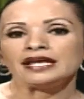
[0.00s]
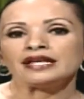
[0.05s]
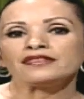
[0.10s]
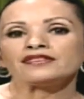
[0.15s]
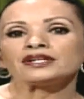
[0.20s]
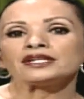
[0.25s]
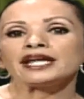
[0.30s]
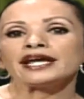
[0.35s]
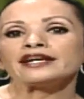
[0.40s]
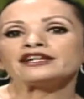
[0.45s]

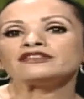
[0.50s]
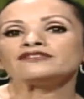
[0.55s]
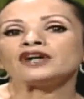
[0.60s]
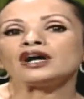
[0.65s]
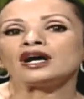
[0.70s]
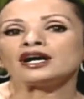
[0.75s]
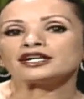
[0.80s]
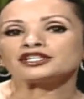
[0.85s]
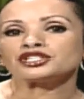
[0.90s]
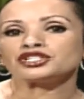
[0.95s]
The lack of
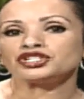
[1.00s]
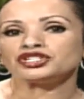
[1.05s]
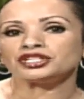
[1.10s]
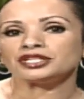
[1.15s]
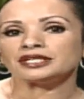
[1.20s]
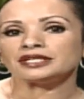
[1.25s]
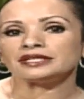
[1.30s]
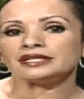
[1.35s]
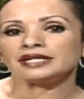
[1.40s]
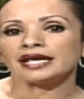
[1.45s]

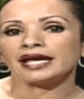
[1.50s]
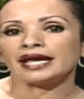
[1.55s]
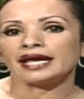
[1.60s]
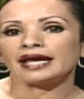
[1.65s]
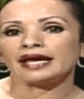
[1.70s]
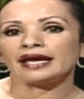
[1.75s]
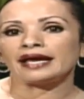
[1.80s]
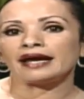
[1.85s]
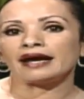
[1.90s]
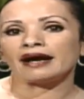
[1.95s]
oxygen
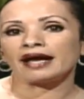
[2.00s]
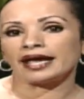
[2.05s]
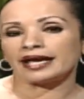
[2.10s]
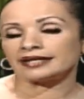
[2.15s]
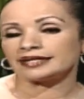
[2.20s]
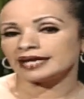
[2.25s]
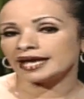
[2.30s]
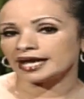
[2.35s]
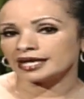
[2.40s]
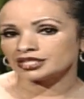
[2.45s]

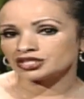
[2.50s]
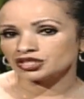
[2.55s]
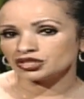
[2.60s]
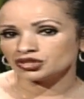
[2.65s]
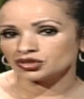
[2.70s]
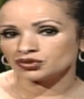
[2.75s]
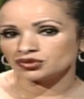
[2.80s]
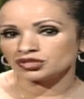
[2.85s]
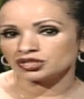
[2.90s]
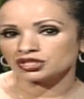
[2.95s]
and
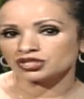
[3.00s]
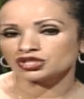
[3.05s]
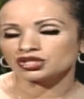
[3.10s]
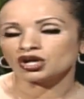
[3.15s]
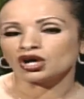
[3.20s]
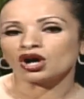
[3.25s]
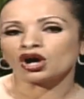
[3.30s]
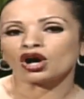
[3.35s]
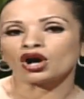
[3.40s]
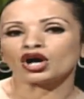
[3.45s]
acidosis
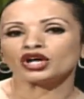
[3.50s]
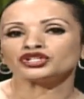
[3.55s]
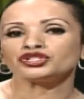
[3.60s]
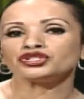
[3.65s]
are